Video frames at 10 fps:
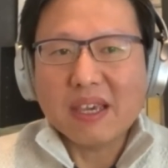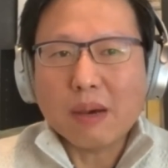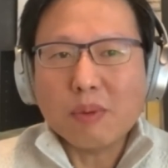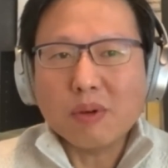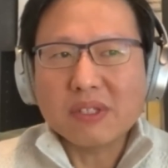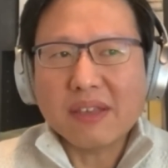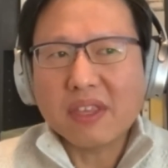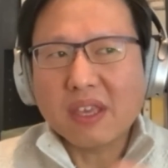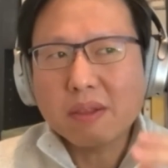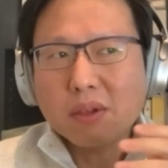he
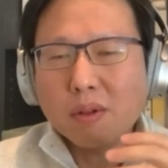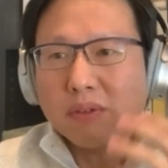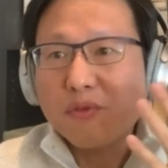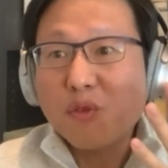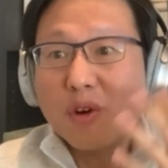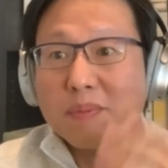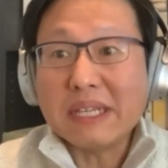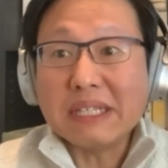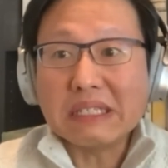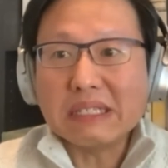composed, I think, a total of
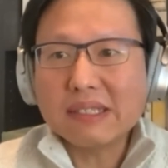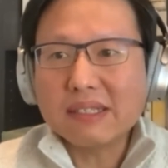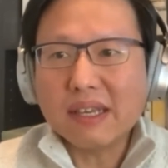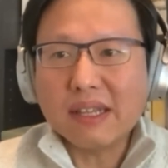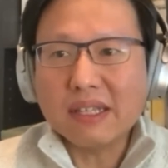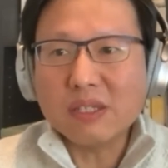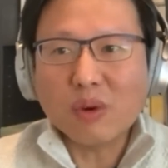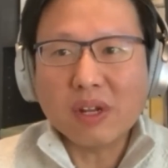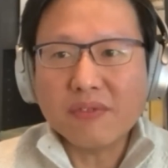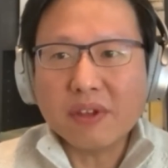4 pieces,
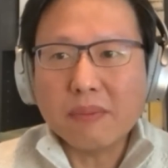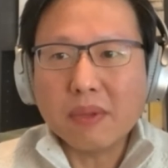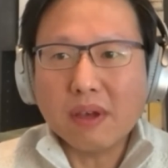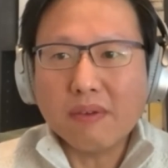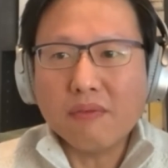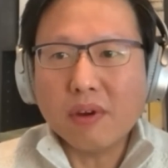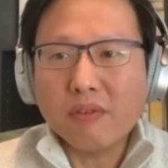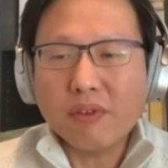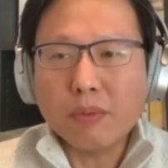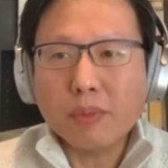and this is one of them.
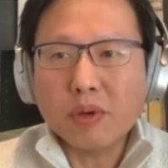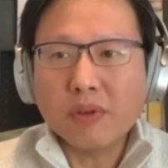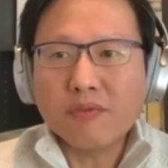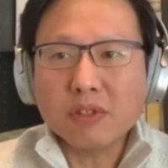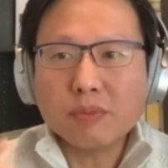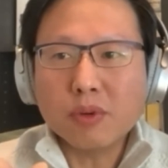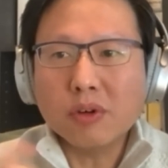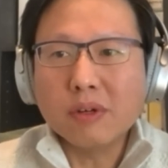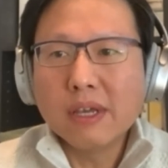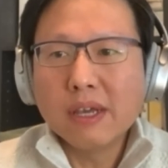A very, very
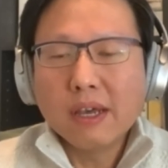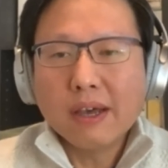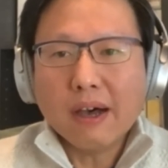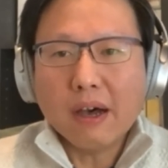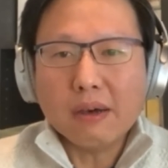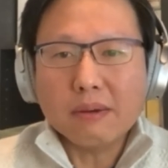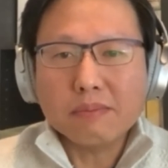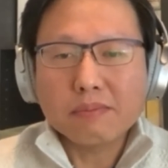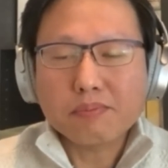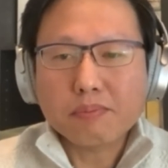beautiful, small
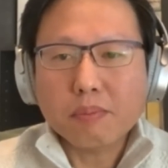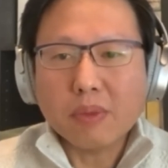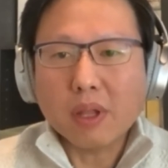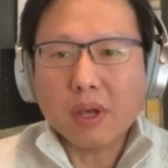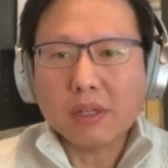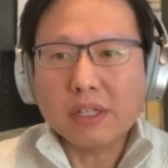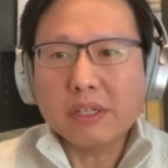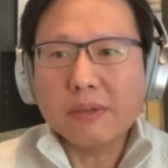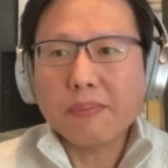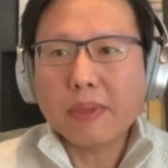
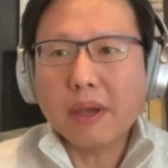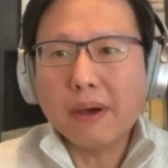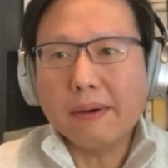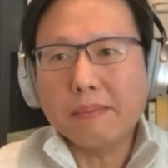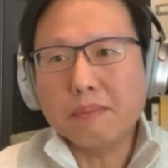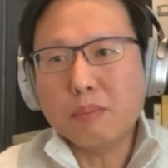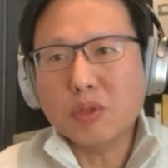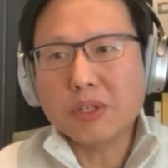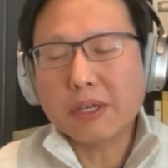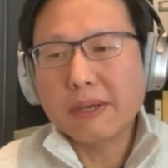melancholy
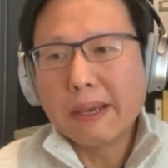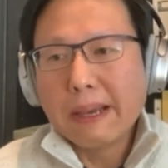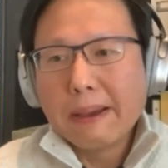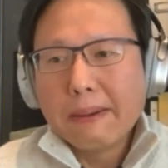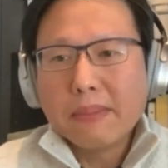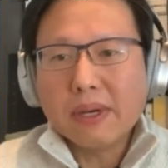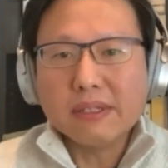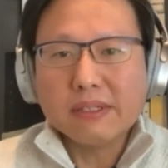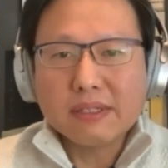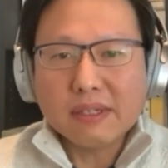music.
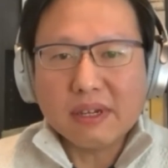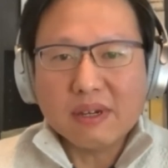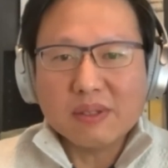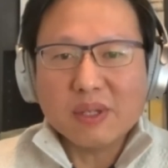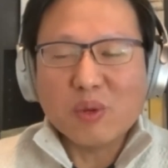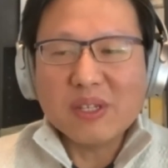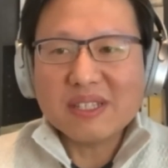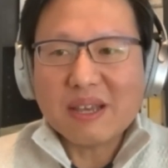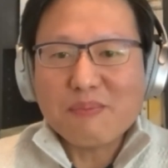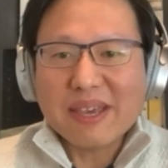But
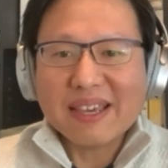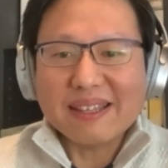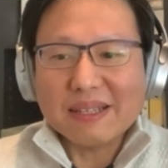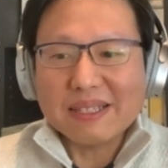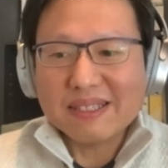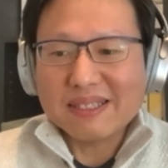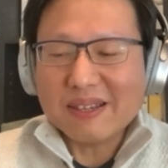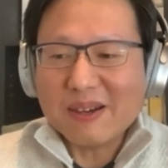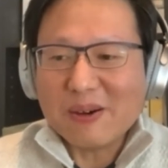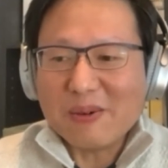the reason I pick it,
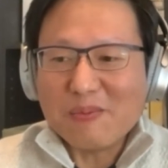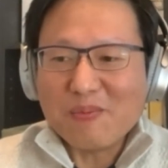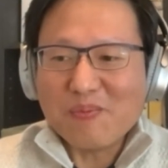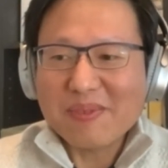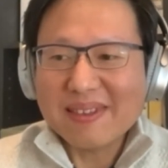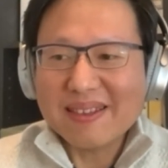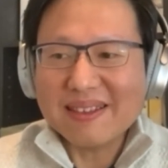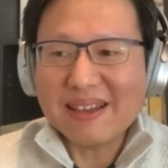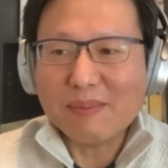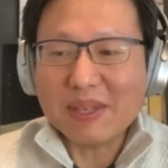
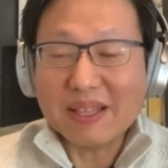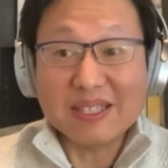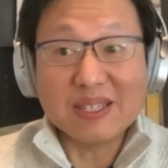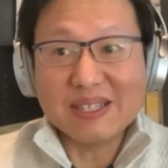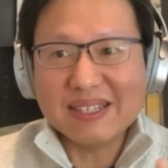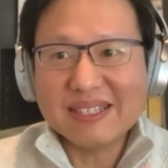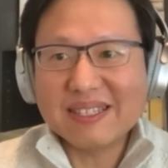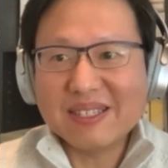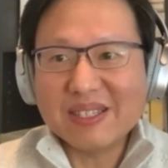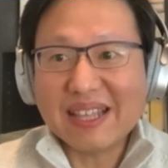I mean,
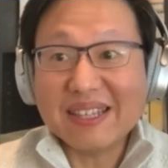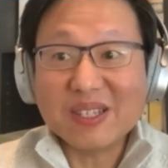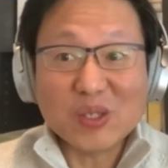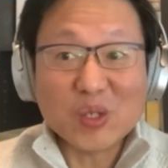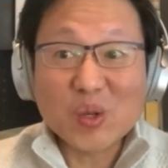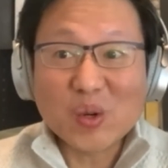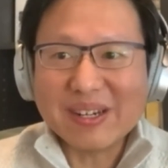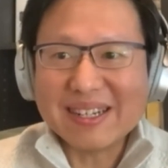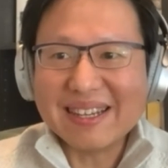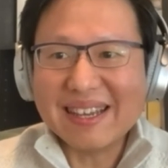it's nice and
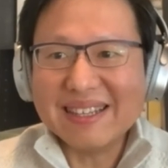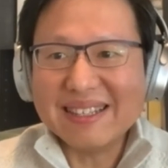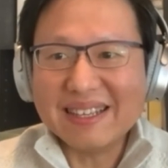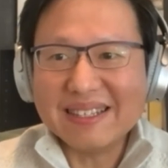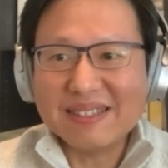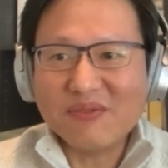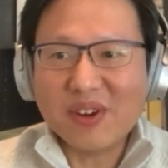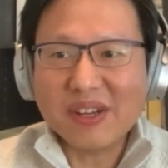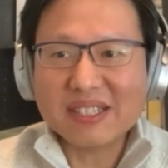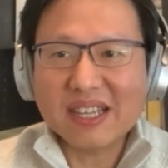short, and
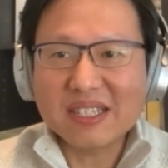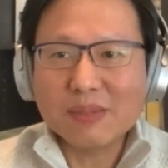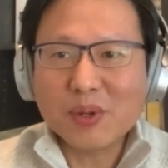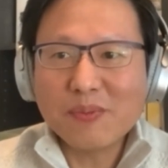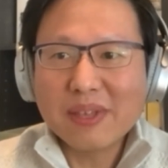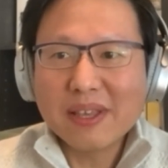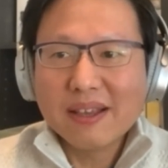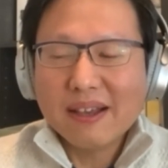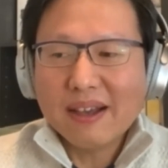it's very accessible.